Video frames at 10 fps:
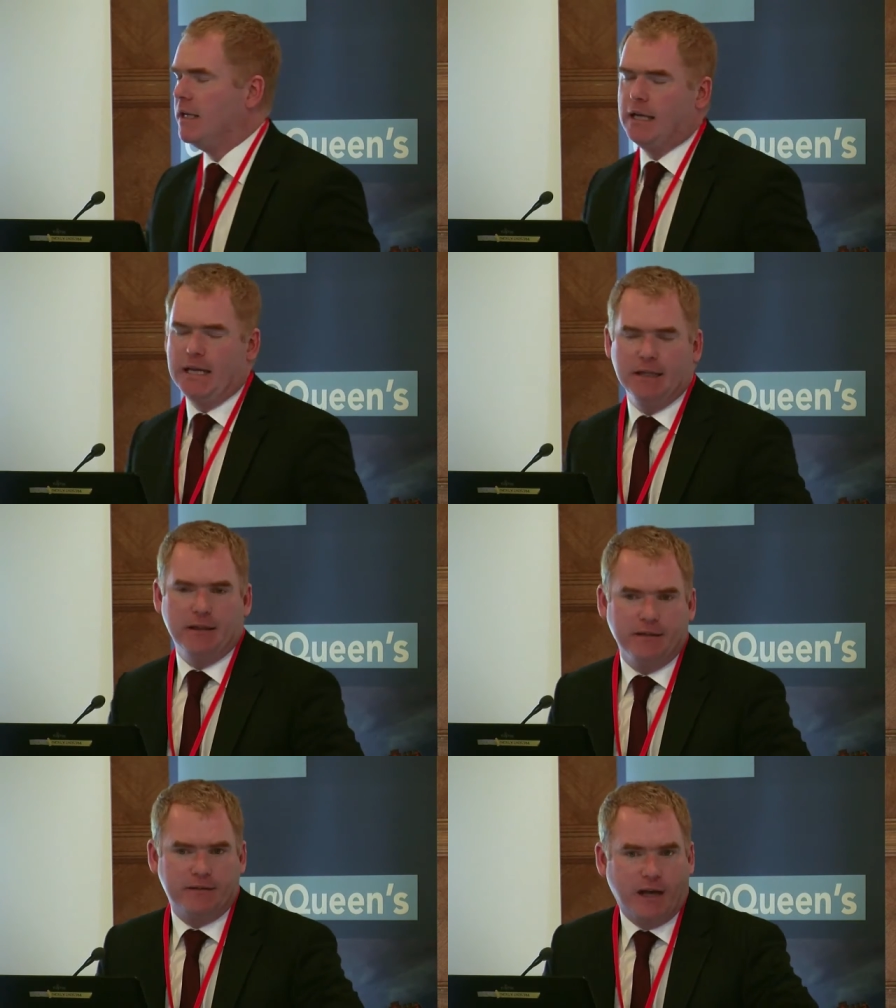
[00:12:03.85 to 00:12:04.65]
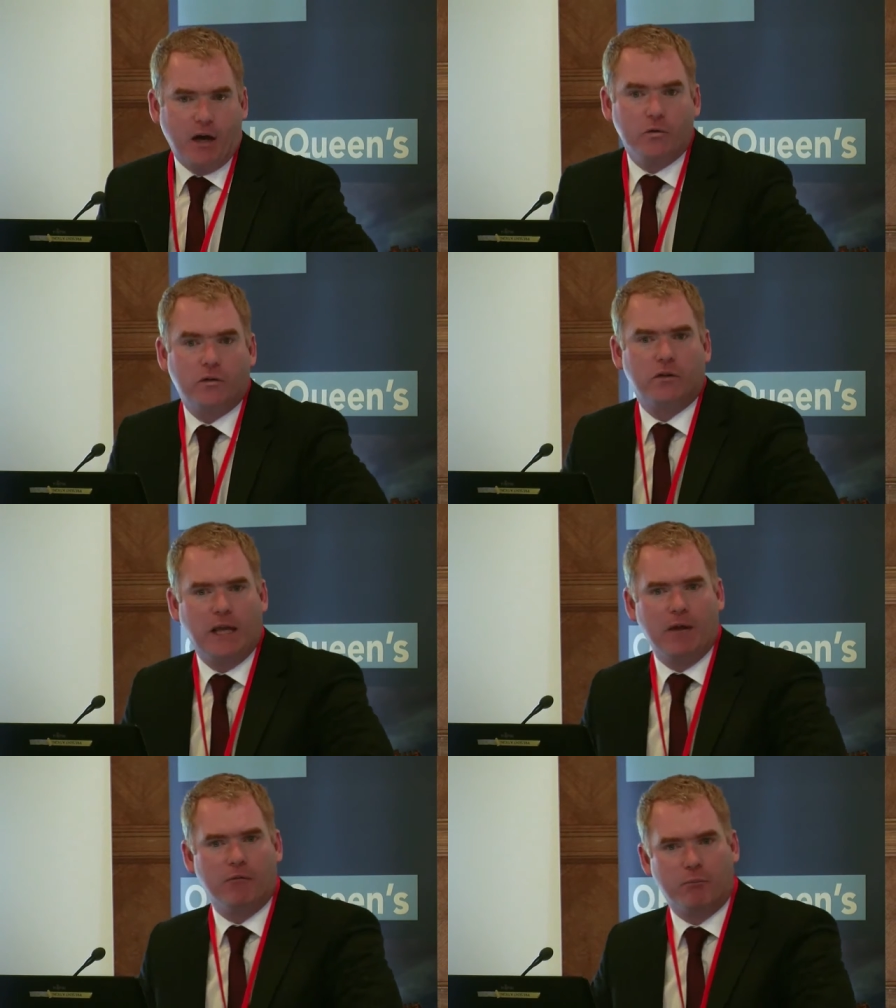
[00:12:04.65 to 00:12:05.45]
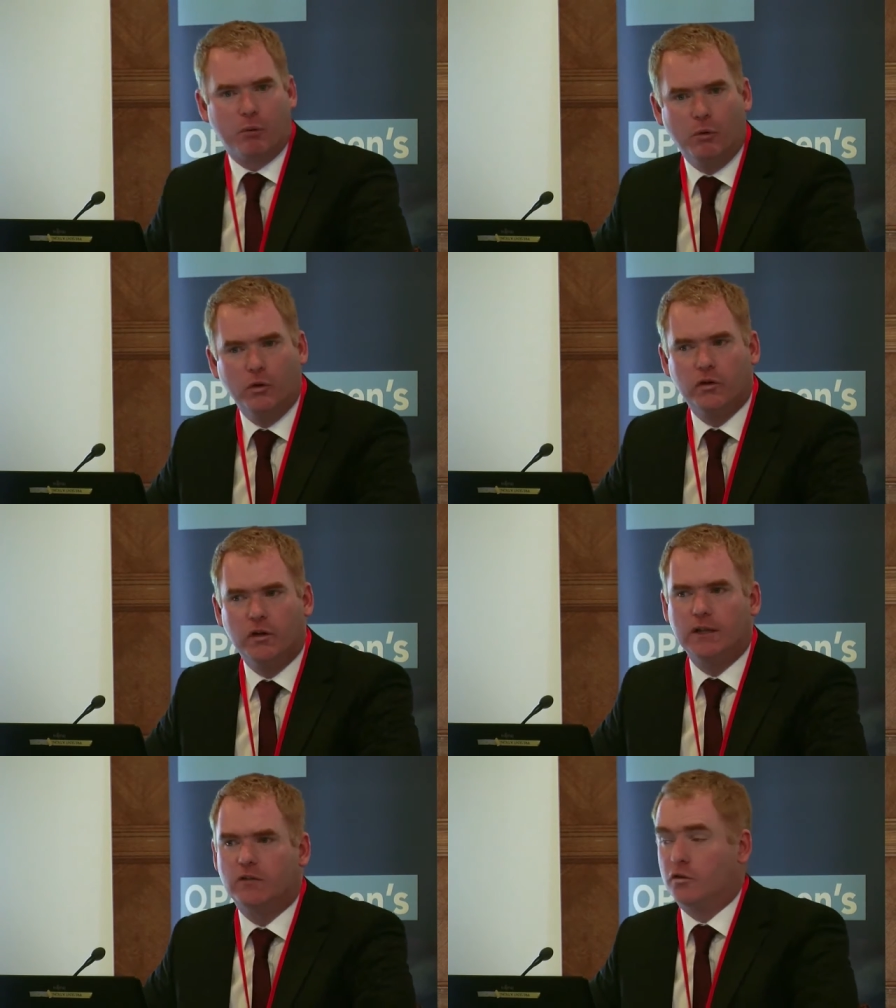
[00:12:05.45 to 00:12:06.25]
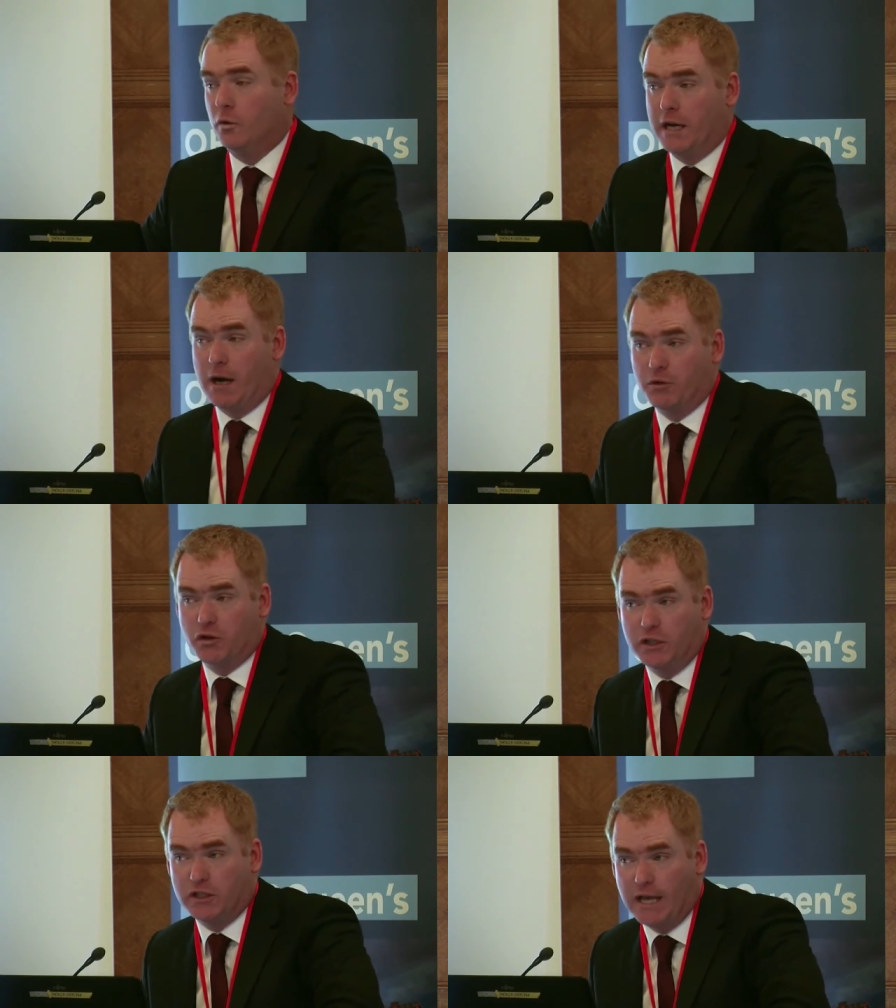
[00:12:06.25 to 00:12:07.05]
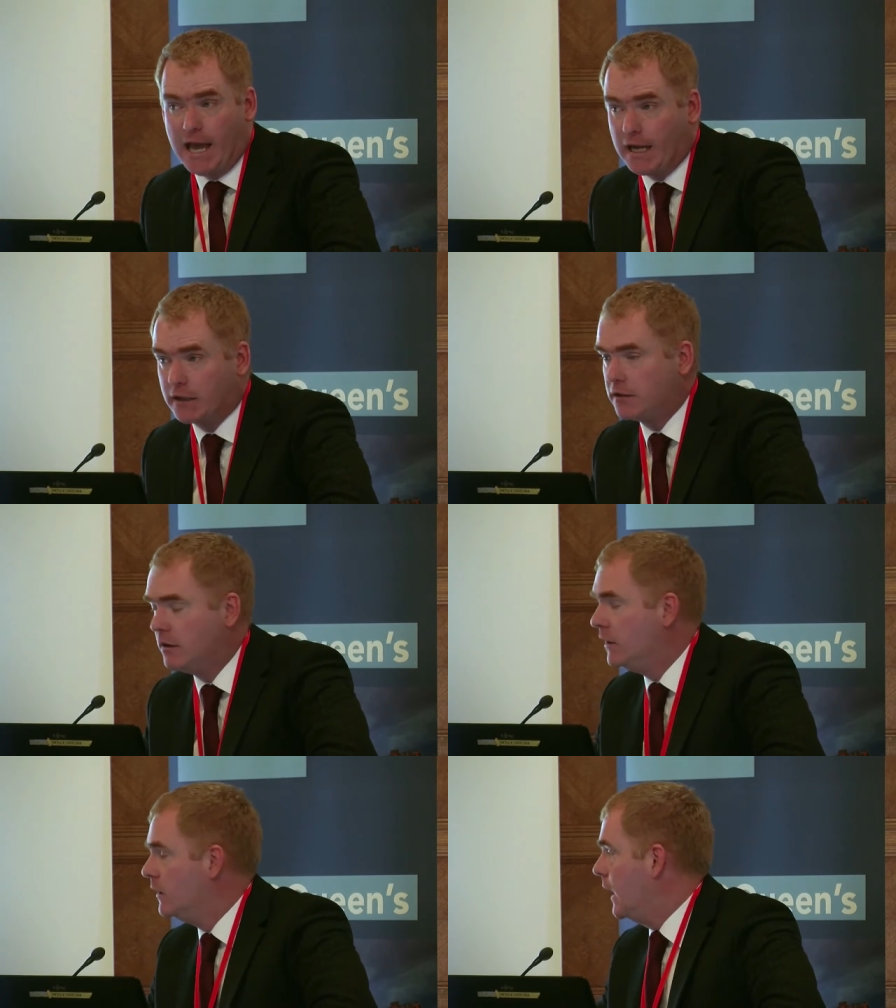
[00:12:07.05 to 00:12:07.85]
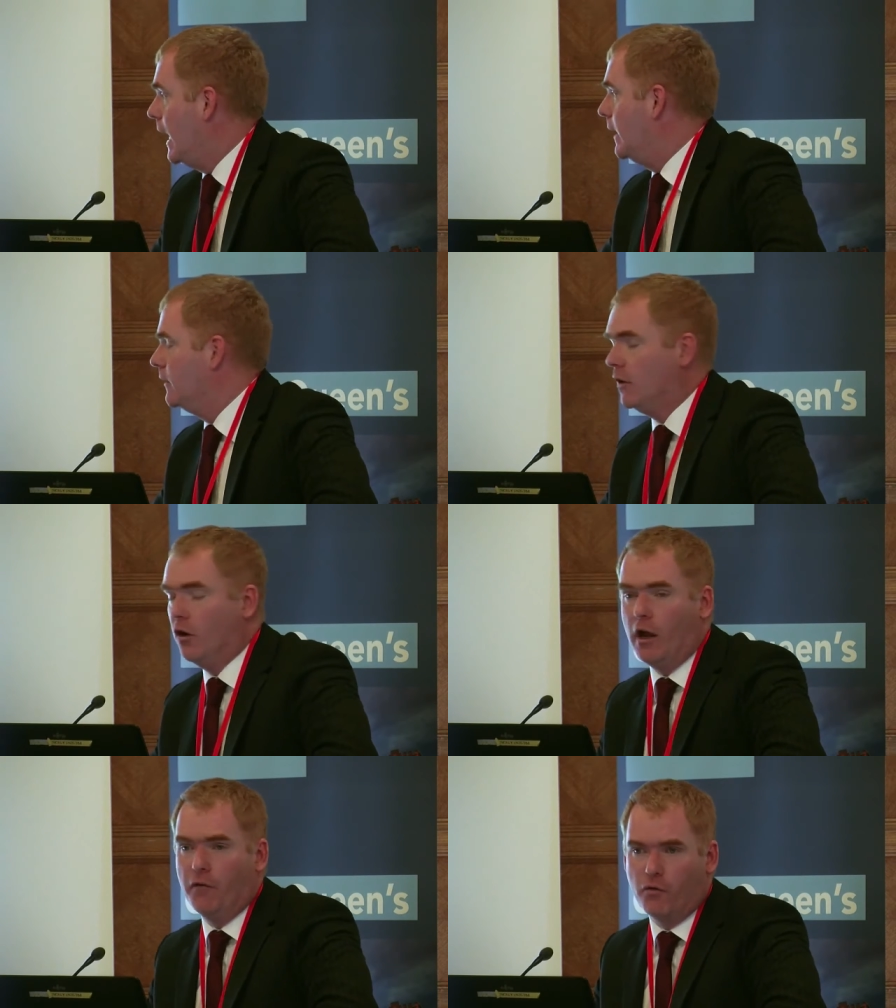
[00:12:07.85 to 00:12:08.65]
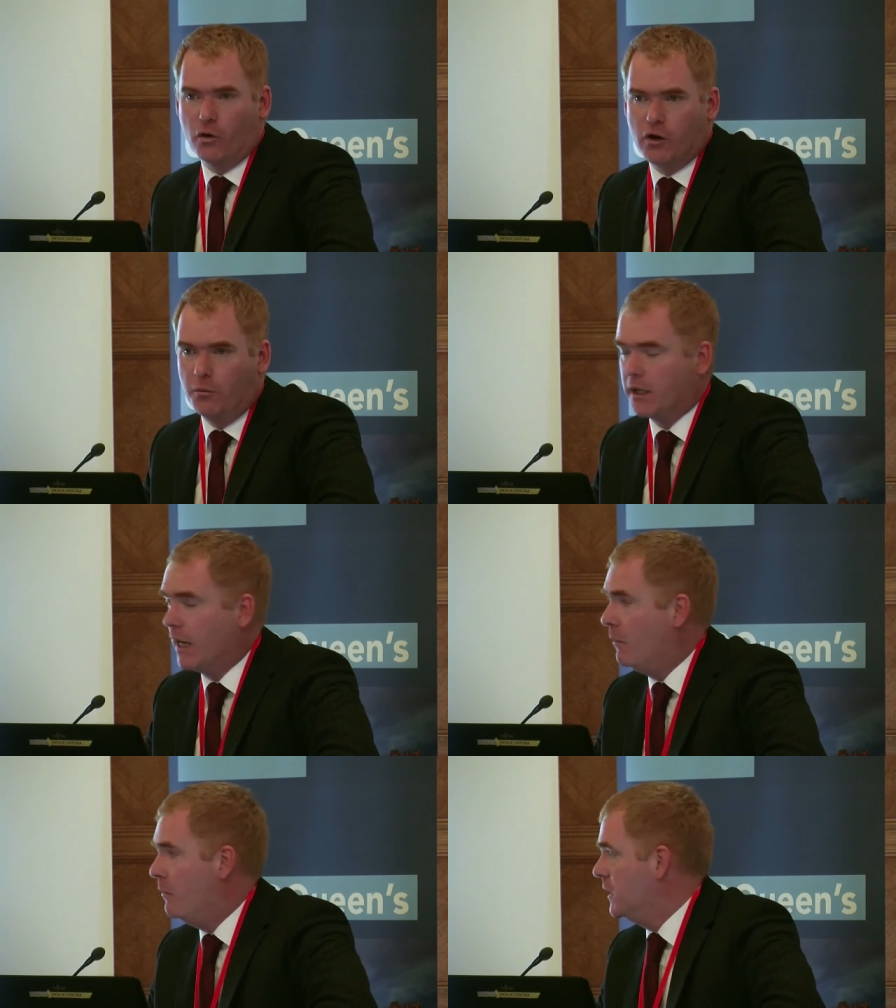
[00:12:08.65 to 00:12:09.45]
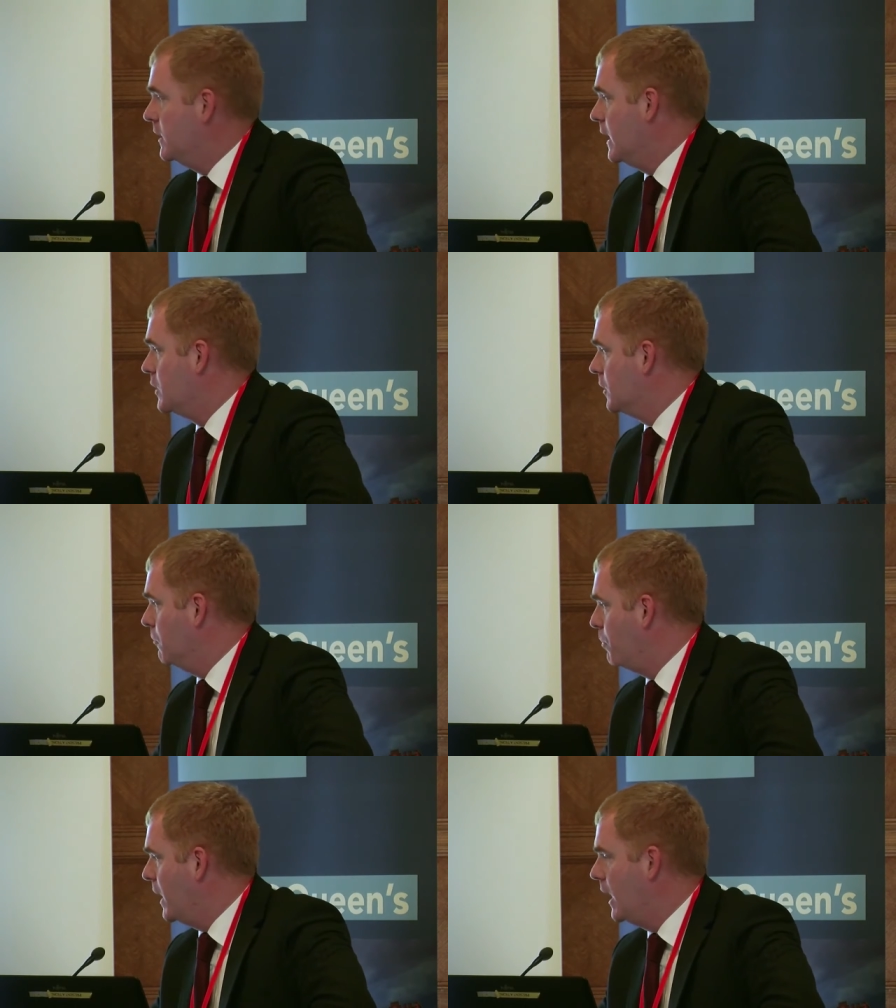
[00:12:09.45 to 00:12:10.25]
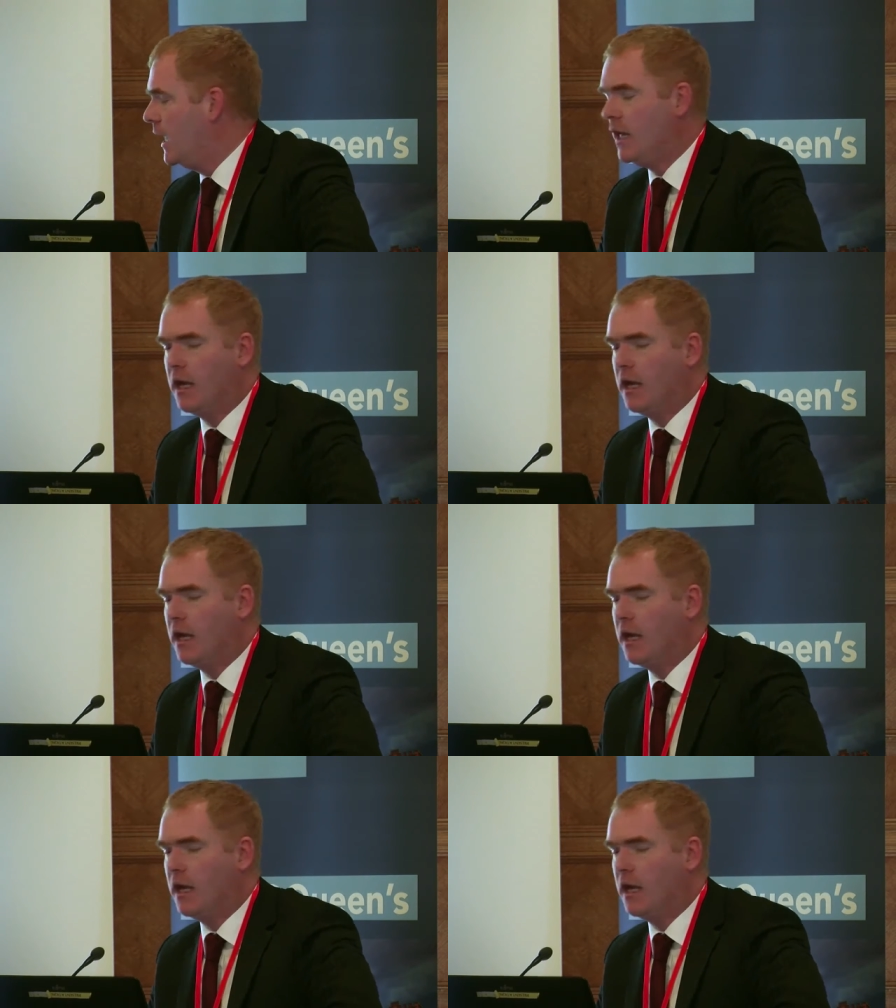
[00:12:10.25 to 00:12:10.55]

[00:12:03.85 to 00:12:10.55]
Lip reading: In the South, they have promoted it through an arbitration act and a forthcoming mediation bill,